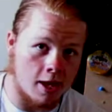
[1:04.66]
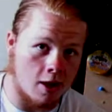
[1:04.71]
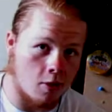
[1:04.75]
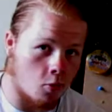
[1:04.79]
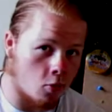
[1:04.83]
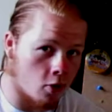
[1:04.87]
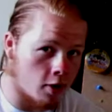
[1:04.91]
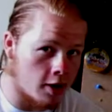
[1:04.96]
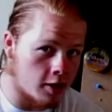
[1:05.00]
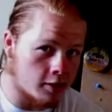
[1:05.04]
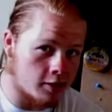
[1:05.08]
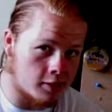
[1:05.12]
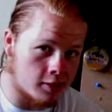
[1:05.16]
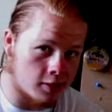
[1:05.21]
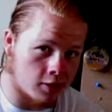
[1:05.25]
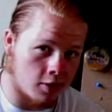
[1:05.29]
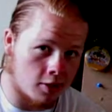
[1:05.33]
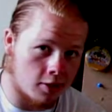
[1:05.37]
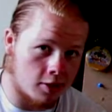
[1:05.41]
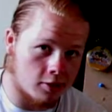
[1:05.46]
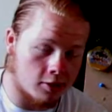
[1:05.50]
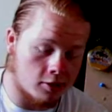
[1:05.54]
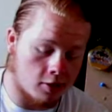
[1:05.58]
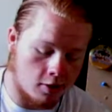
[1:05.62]
that weren't
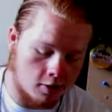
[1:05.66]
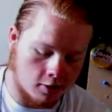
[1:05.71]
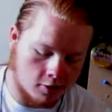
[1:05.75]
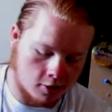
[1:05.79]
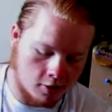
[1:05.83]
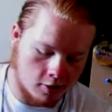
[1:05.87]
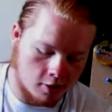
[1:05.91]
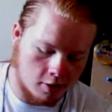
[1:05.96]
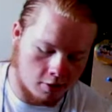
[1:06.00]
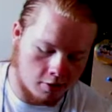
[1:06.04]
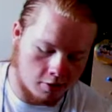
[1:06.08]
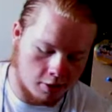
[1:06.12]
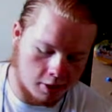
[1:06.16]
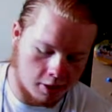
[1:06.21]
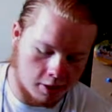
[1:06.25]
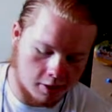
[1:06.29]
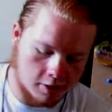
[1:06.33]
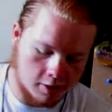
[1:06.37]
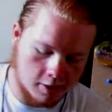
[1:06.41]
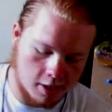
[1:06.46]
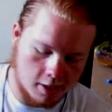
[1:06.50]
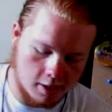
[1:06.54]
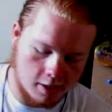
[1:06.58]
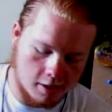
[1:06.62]
necessarily Guitar Center, or
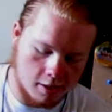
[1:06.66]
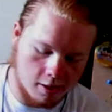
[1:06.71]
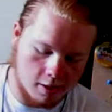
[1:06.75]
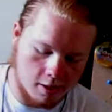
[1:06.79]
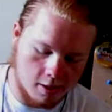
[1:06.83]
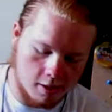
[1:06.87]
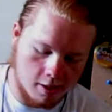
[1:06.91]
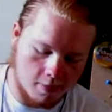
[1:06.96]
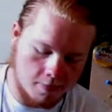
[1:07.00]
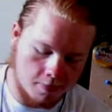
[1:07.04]
things like